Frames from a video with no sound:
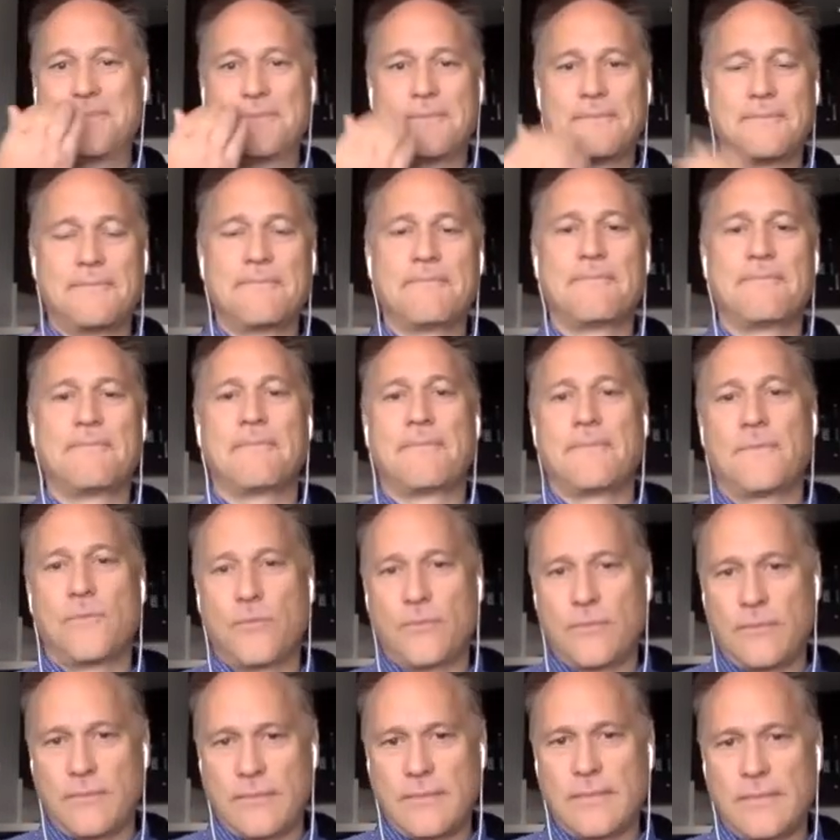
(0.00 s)

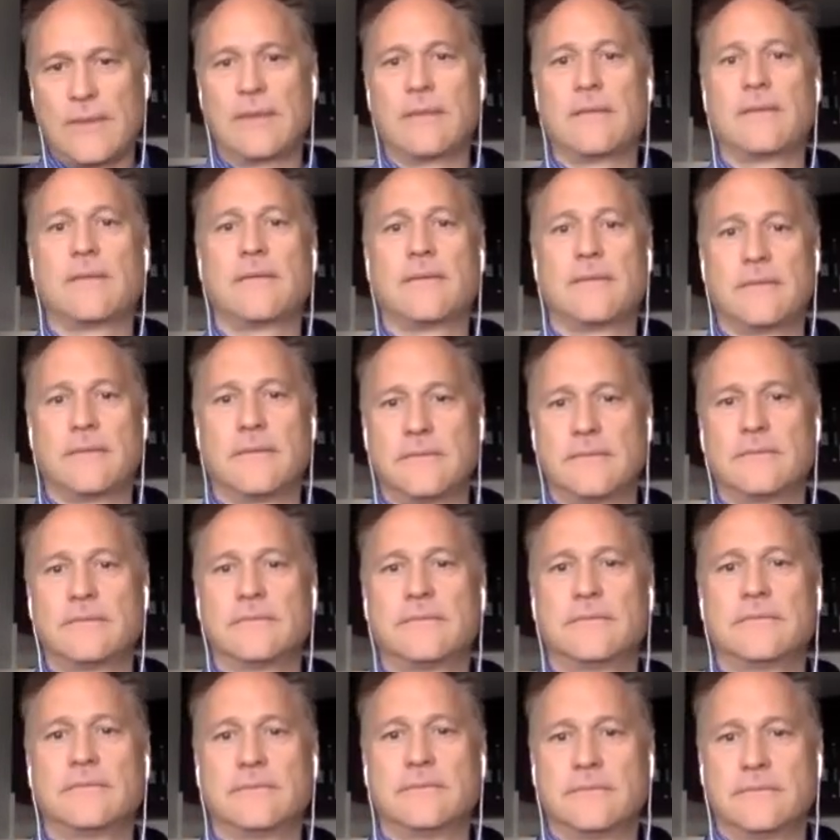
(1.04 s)

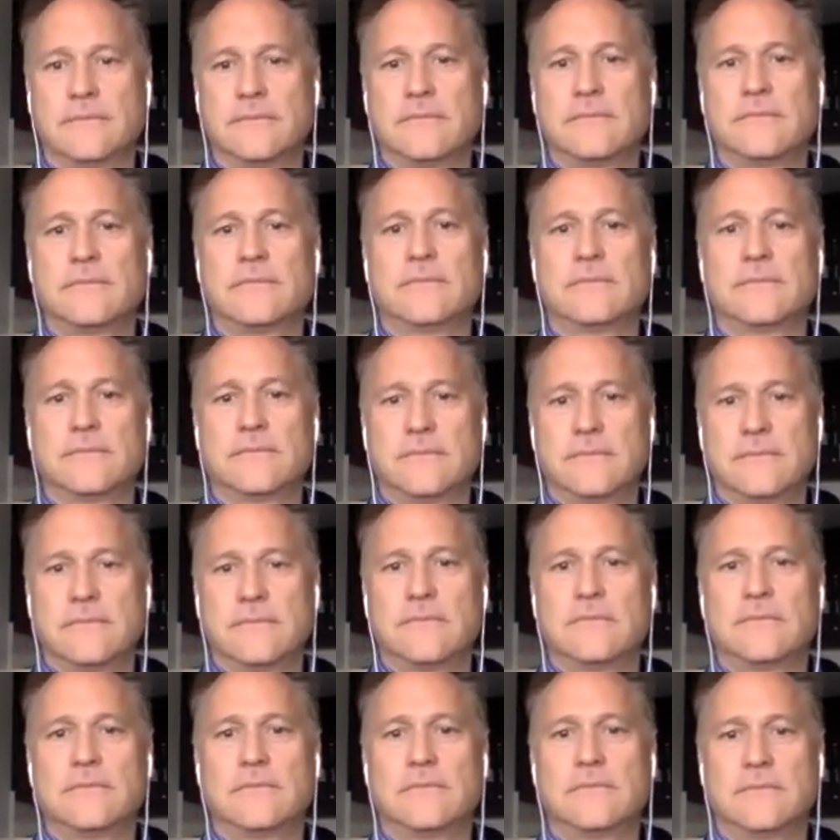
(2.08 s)

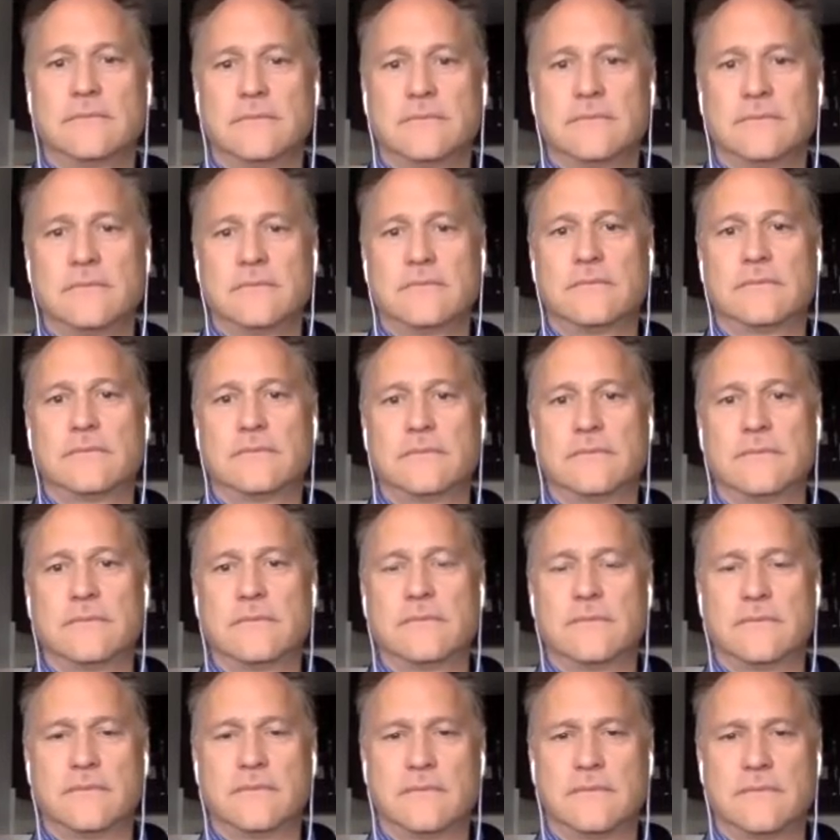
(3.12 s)

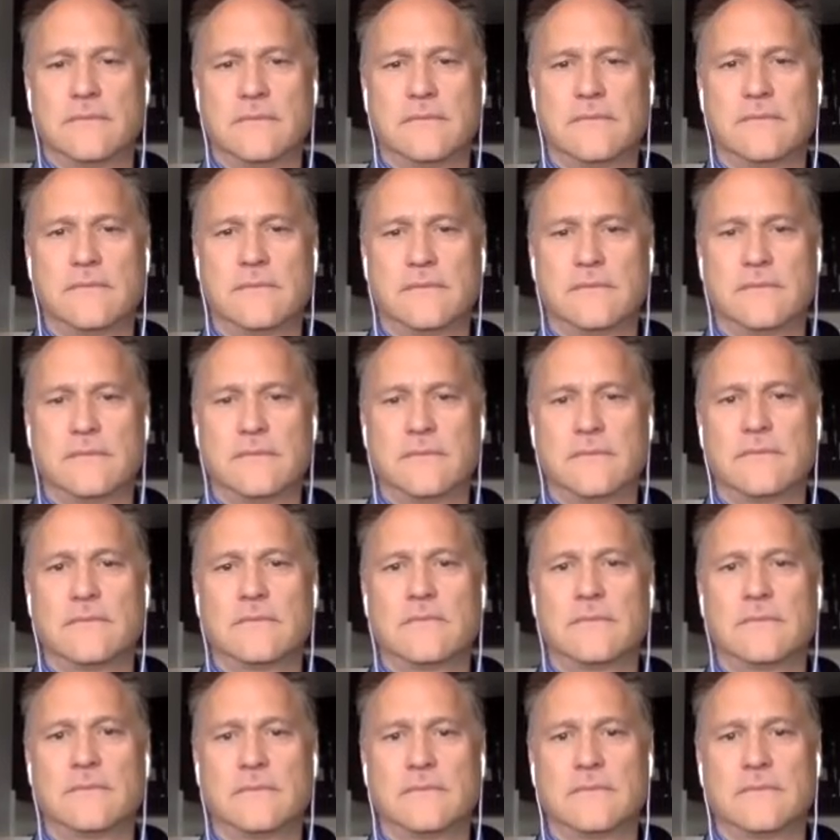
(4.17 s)

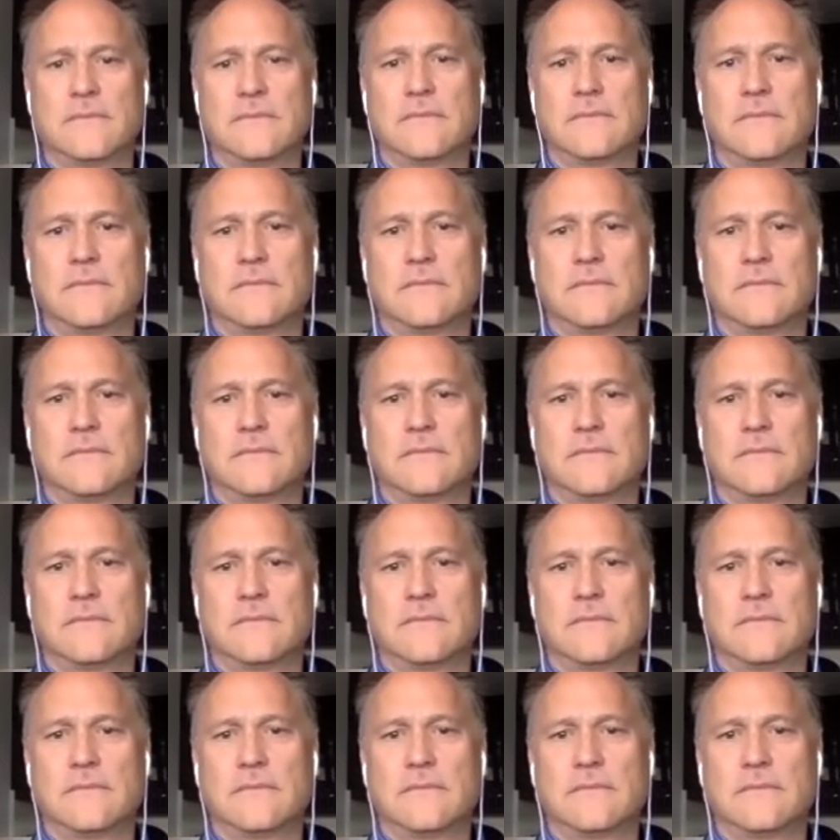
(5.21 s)
The person shown says nothing.